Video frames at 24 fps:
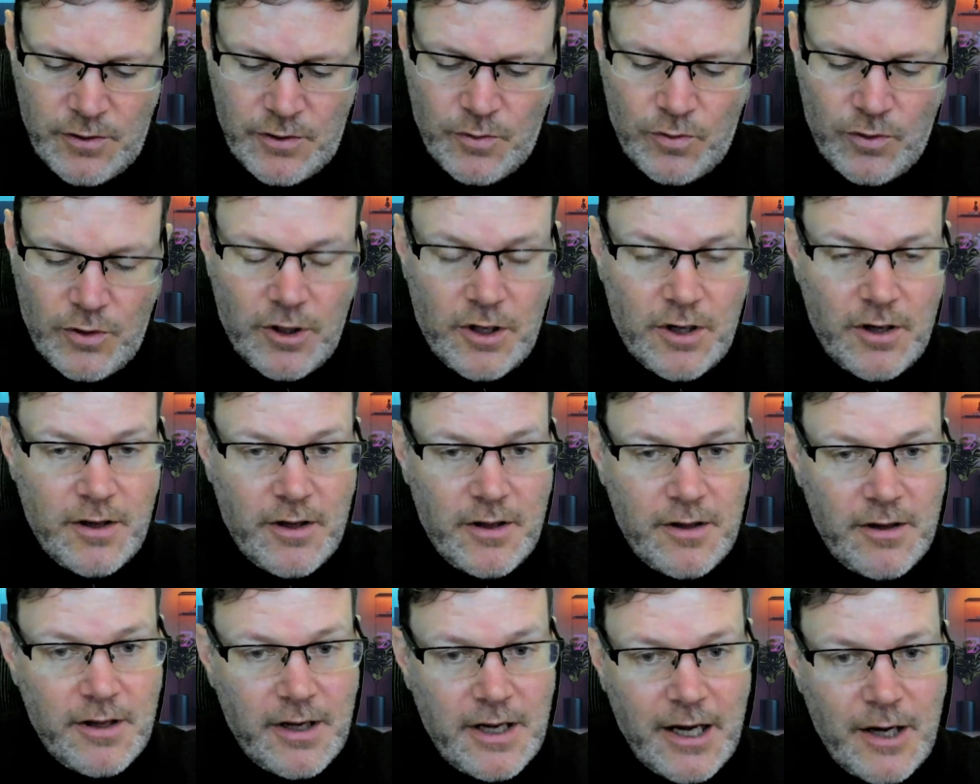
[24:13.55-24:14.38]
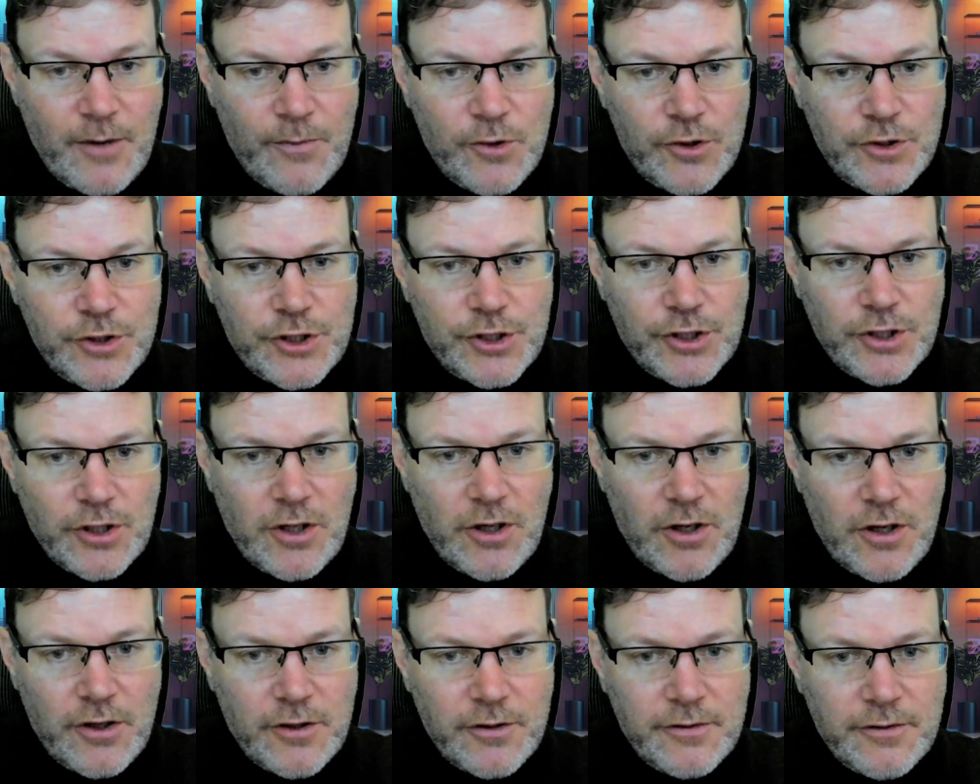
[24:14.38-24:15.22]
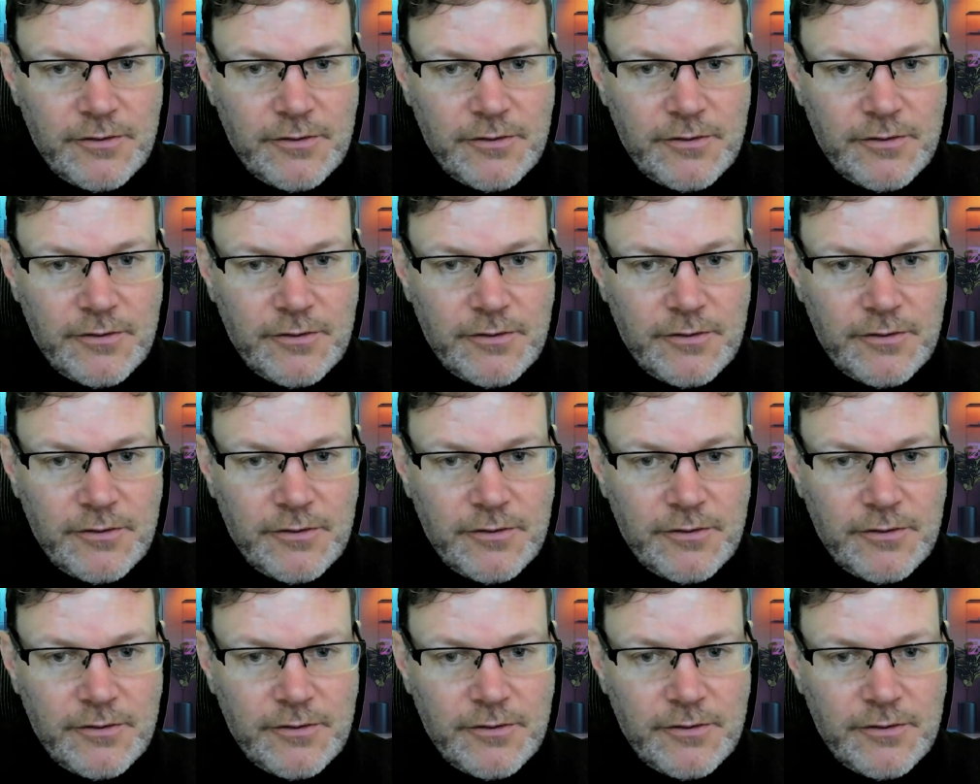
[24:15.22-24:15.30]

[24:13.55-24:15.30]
what? How much on